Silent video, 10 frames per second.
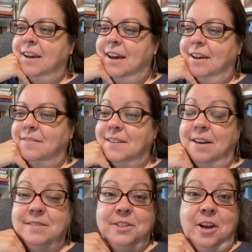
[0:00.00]
So
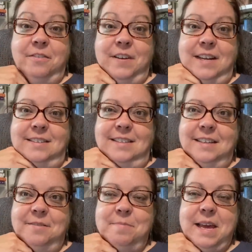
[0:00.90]
that was a lot of fun
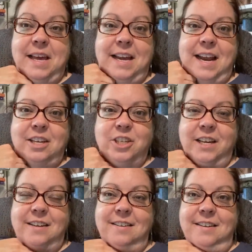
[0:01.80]
to make a
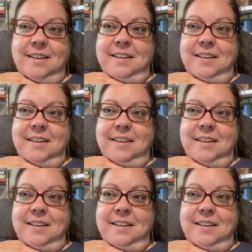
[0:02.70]
connection